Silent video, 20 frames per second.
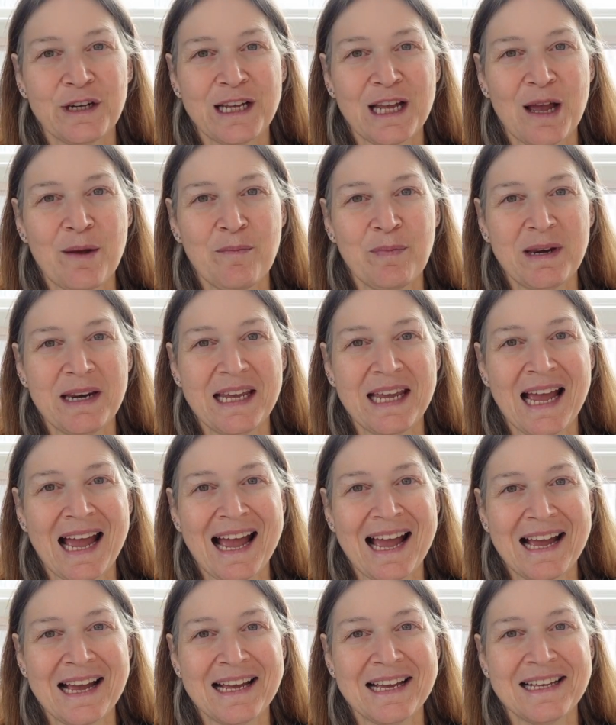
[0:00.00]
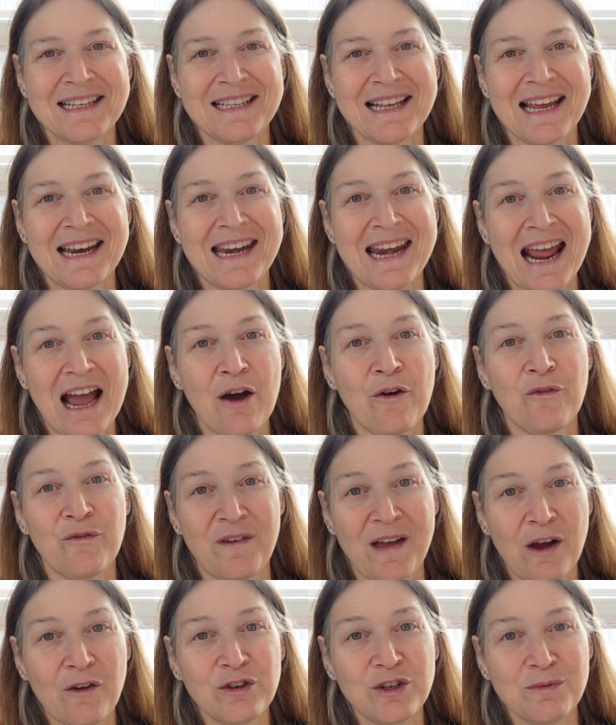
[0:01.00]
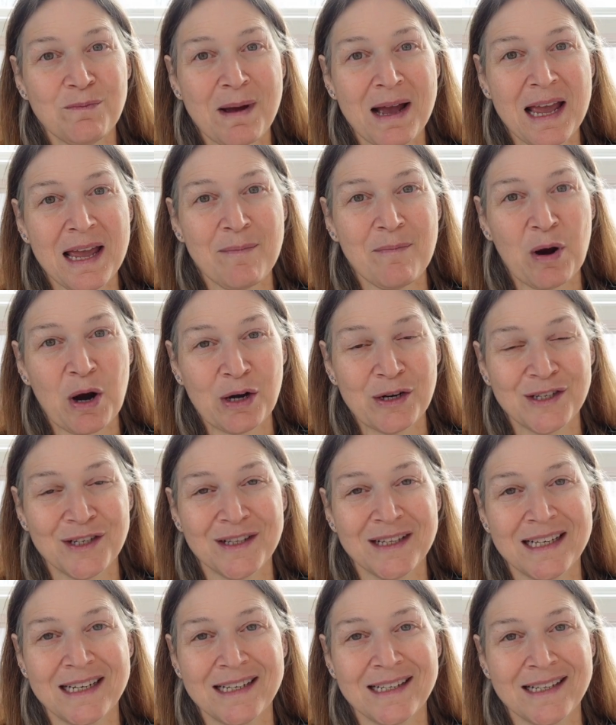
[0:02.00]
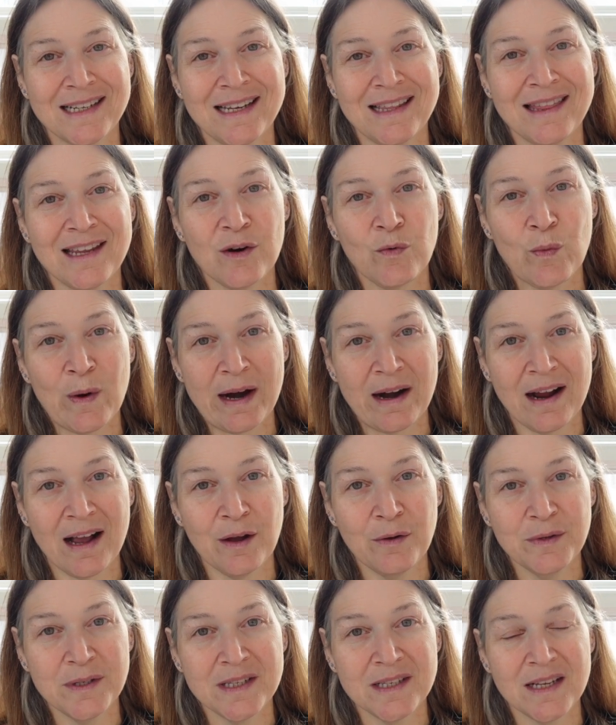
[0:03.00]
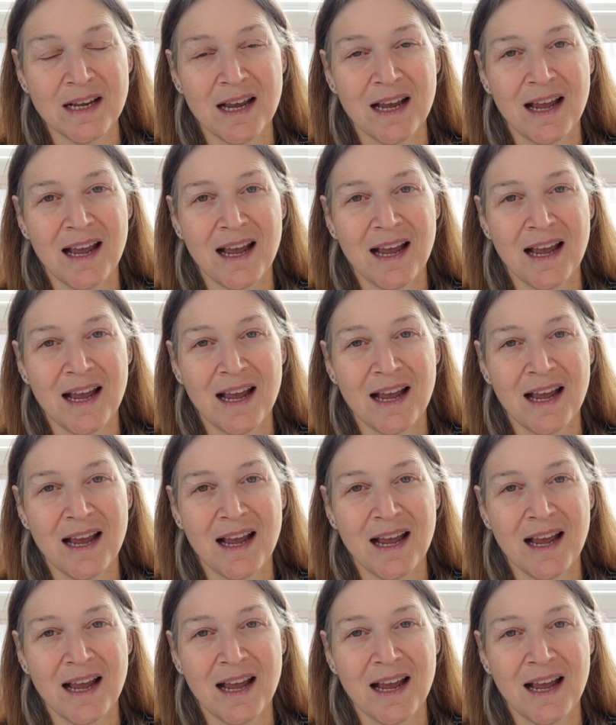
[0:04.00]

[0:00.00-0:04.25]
company has now found my parcel. It is in their warehouse.